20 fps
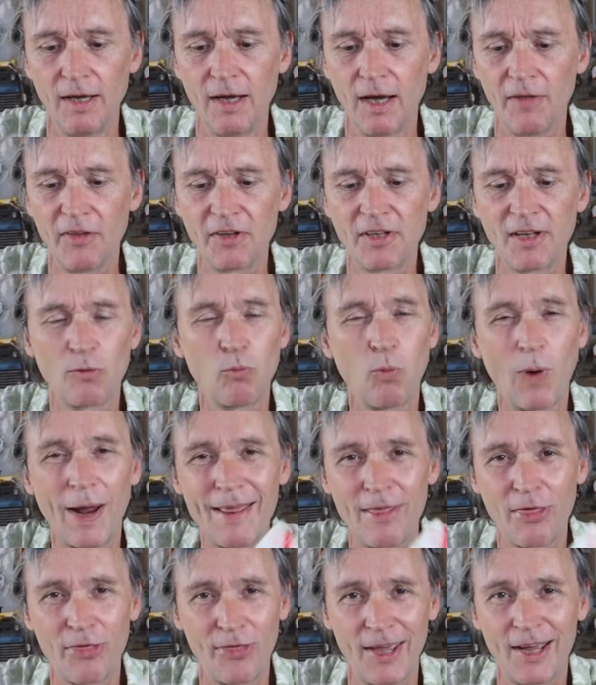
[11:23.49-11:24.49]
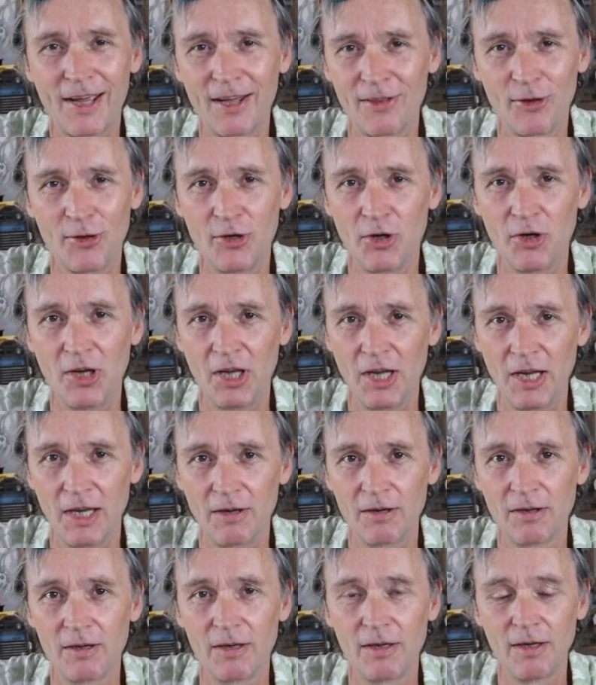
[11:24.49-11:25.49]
And this is way thicker than you need.